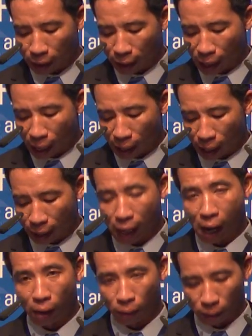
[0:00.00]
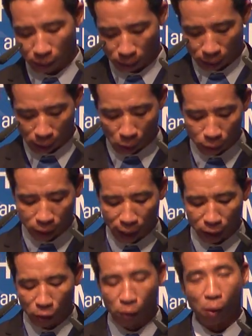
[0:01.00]
abroad on
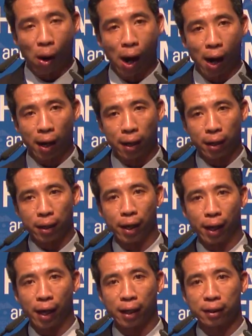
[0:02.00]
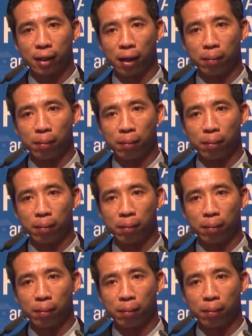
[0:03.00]
non-violent civic action